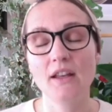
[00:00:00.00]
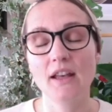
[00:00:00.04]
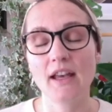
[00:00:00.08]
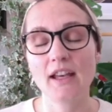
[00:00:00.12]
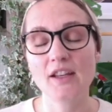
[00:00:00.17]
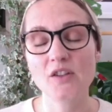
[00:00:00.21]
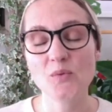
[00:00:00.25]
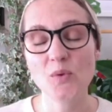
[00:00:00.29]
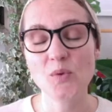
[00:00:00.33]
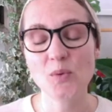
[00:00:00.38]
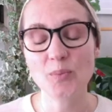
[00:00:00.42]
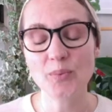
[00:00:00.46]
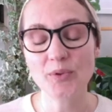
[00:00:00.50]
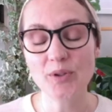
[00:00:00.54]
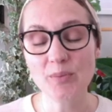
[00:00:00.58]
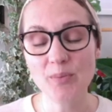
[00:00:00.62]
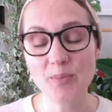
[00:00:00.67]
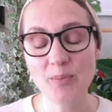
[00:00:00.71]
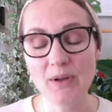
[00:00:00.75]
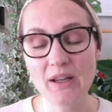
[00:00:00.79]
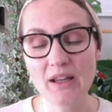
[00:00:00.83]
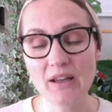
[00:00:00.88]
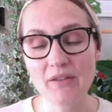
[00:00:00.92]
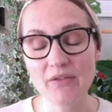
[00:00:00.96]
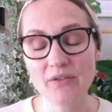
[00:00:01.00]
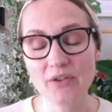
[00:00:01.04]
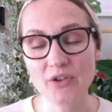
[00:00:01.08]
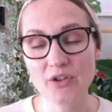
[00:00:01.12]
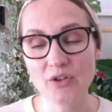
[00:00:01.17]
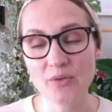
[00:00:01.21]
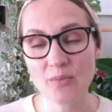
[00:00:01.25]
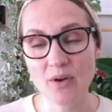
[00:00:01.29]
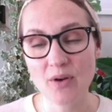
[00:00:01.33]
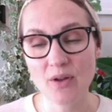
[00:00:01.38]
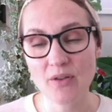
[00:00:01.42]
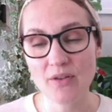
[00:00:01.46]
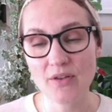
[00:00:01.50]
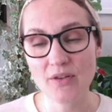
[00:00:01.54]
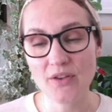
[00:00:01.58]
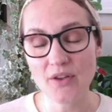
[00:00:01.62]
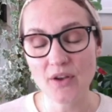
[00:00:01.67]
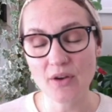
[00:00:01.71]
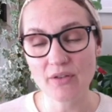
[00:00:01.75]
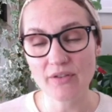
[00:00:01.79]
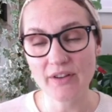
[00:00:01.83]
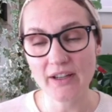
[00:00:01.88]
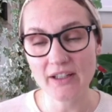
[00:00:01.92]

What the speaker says: As we prepare for the month of